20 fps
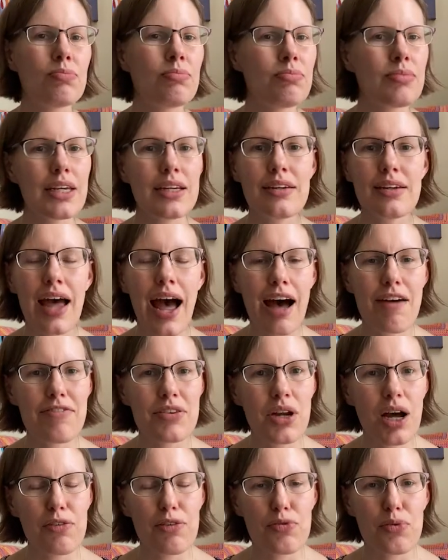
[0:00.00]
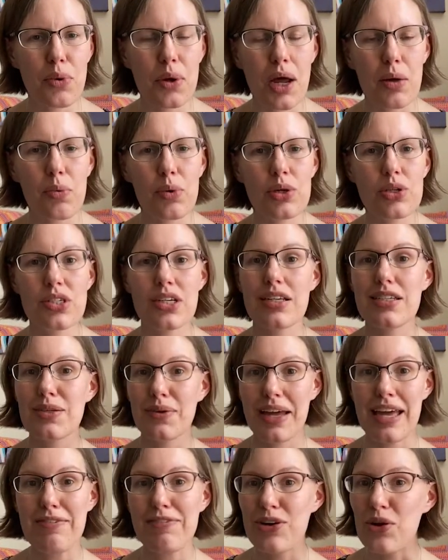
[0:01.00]
Didn't have enough of what I wanted, so I
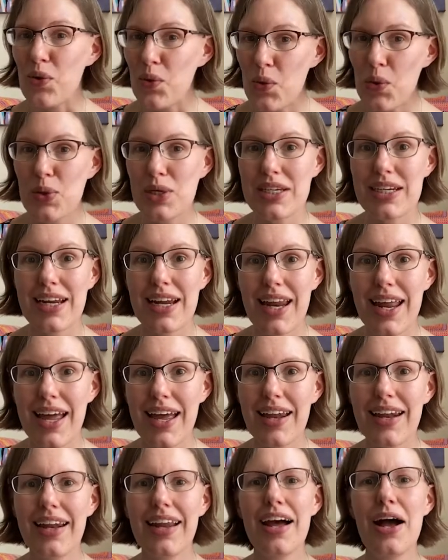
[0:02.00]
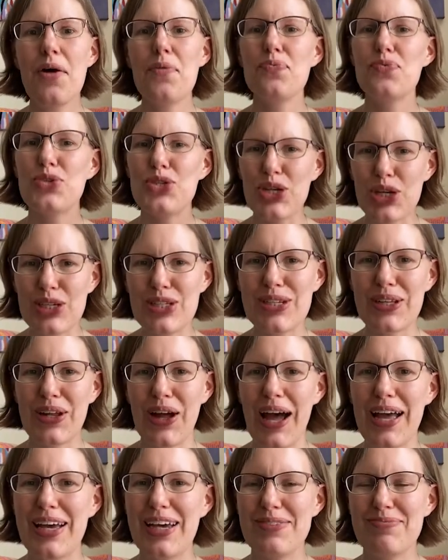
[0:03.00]
even ordered it in just so that
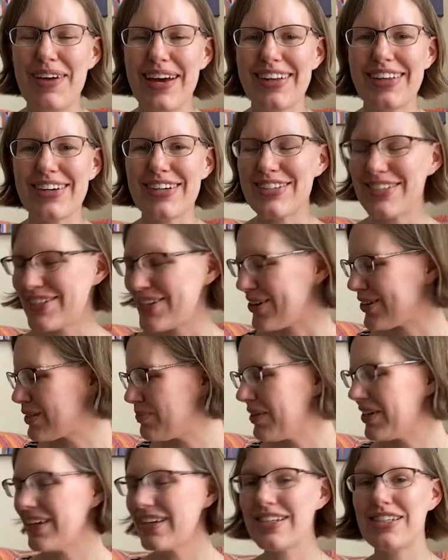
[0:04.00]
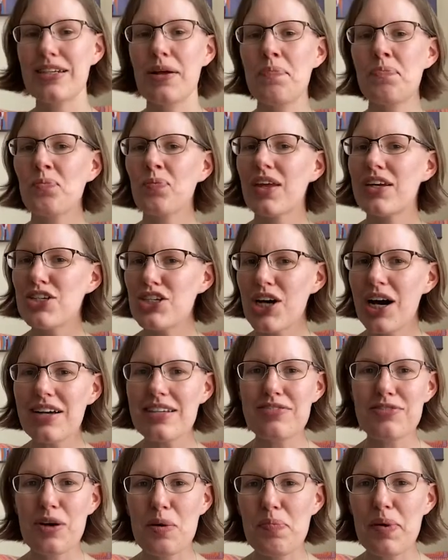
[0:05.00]
I could make those socks, because she asked
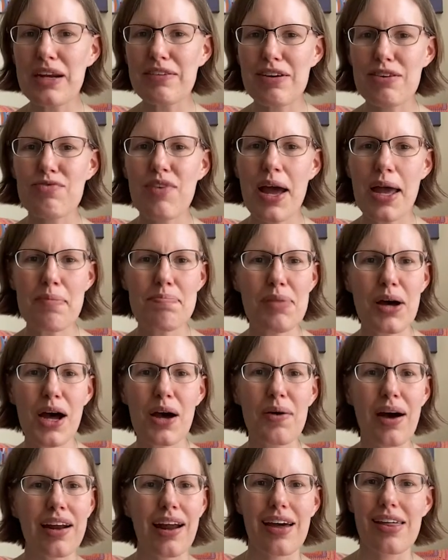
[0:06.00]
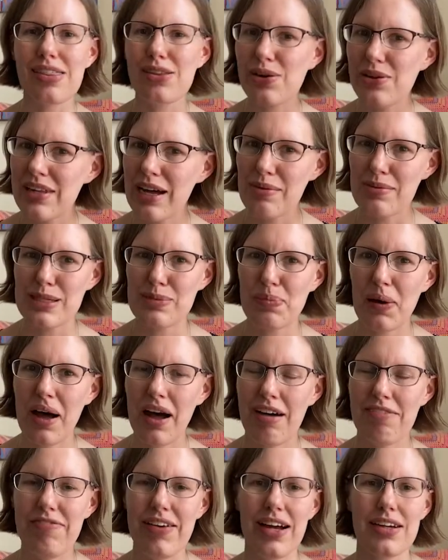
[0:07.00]
for a bit of a rainbow and I thought that was
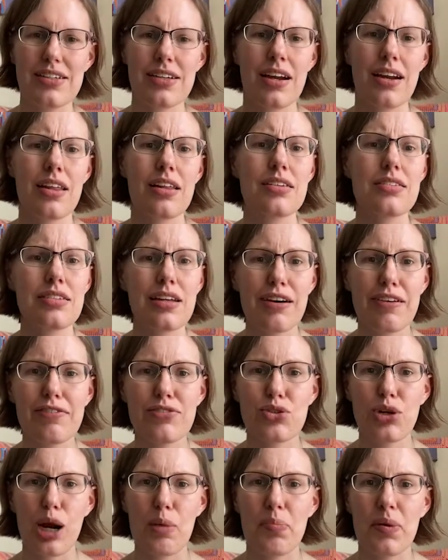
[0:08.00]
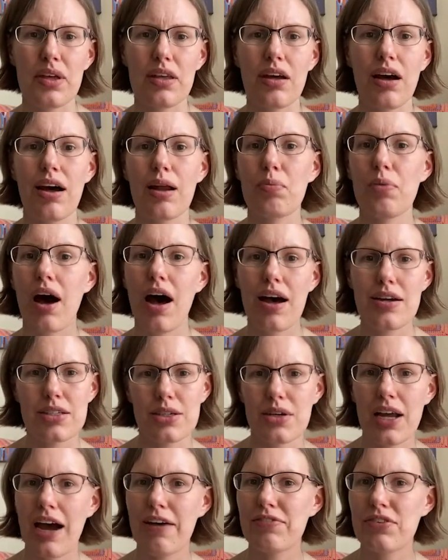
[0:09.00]
perfect. Another self-striping yarn where I don't
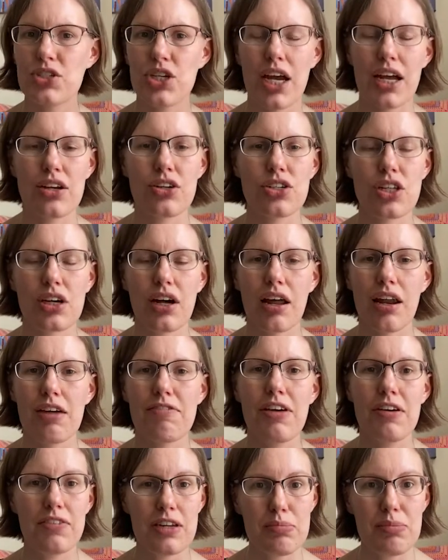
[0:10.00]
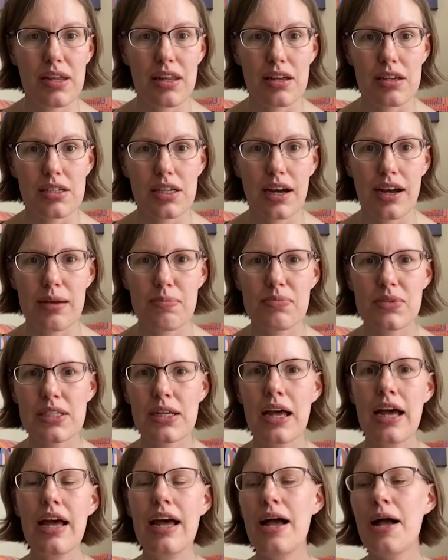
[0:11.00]
have to change the colour 50 million times.
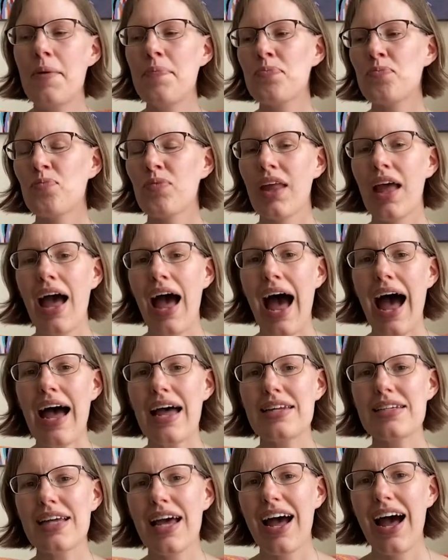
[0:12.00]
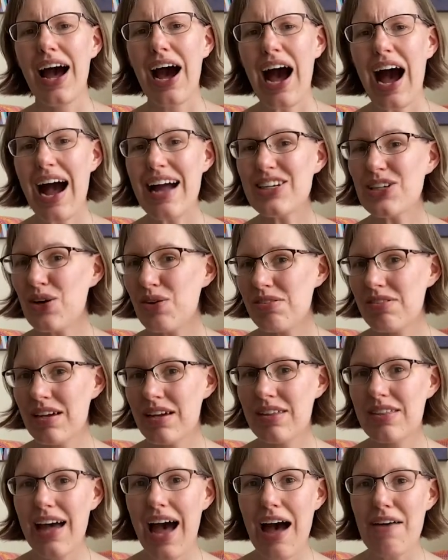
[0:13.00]
And I don't think
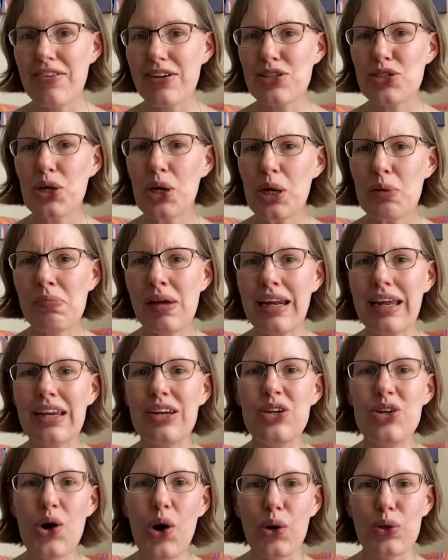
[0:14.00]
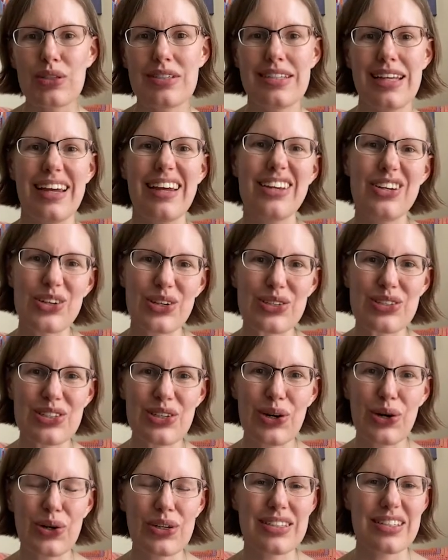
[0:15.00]
that having too many knots in your
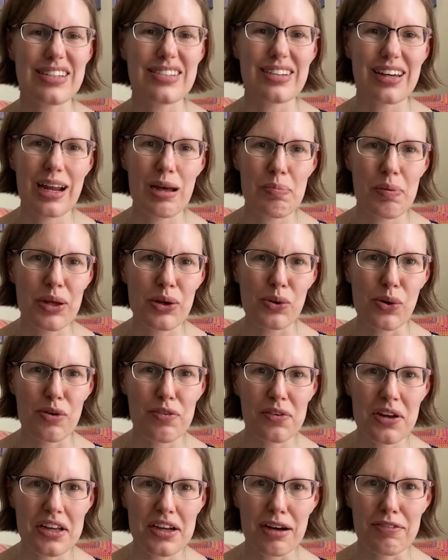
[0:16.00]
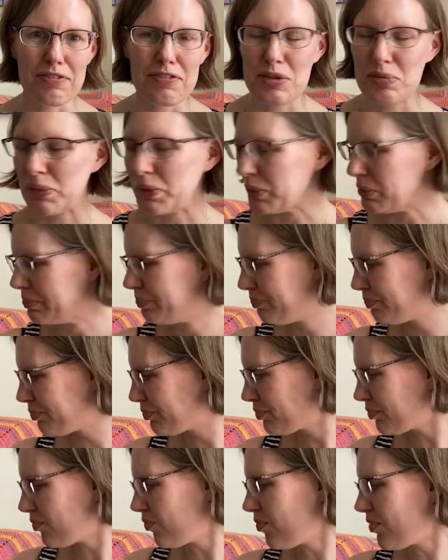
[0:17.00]
socks is going to be awfully comfortable.
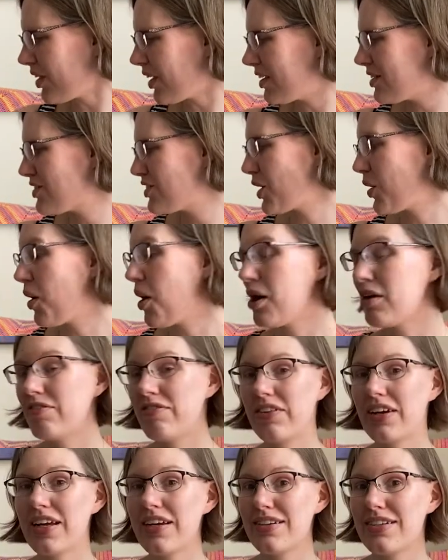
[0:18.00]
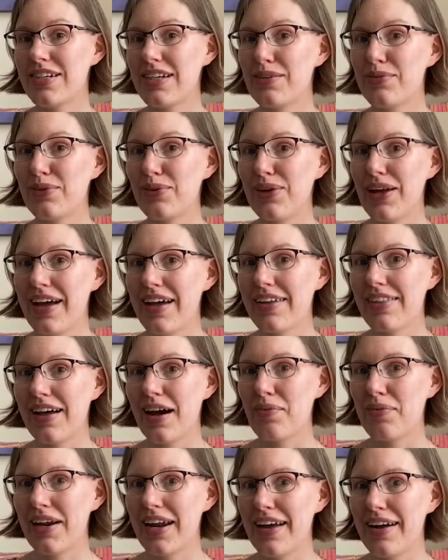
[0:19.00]
So hopefully she will like that
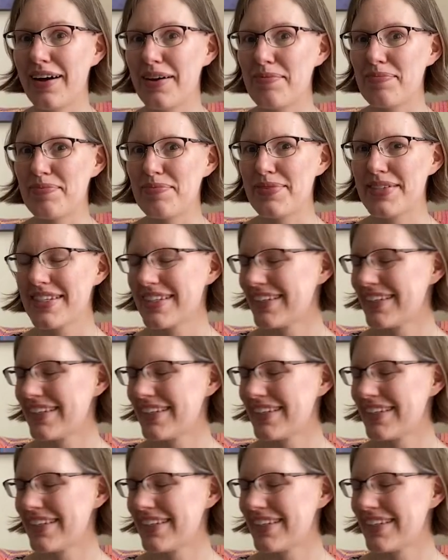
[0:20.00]
when it comes.